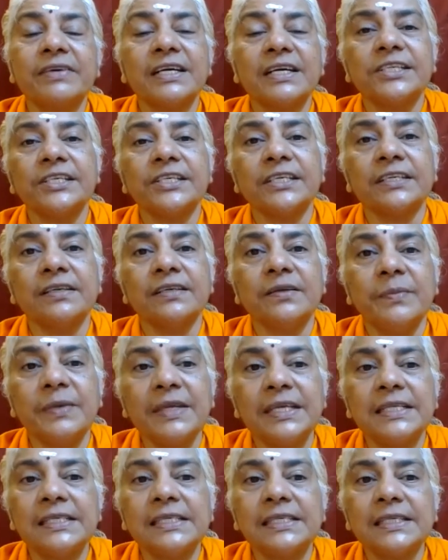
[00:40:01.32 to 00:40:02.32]
Vachaha
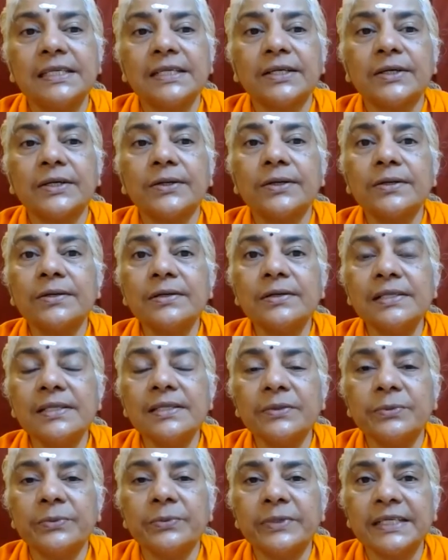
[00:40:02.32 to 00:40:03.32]
means all
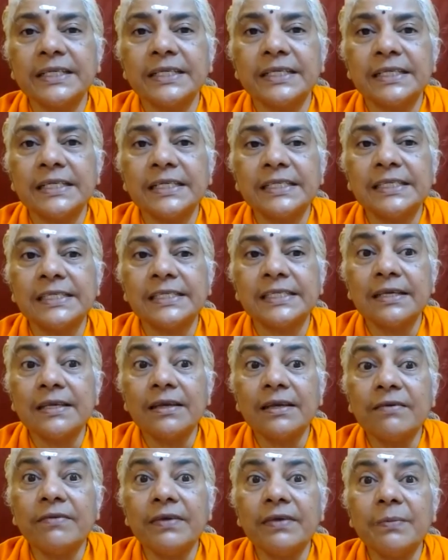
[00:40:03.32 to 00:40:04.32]
the words
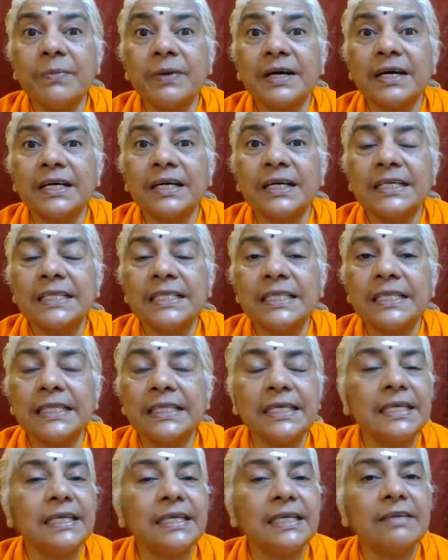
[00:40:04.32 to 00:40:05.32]

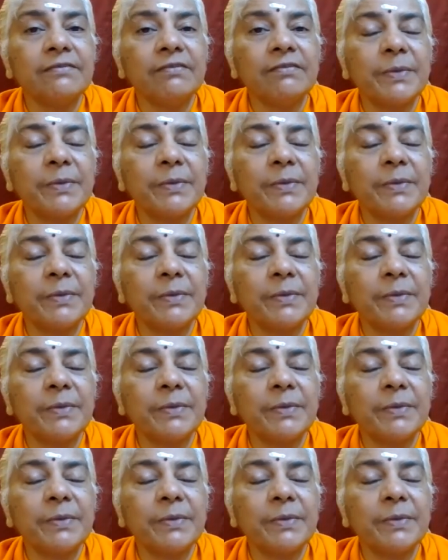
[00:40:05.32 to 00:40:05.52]
Vibhanti.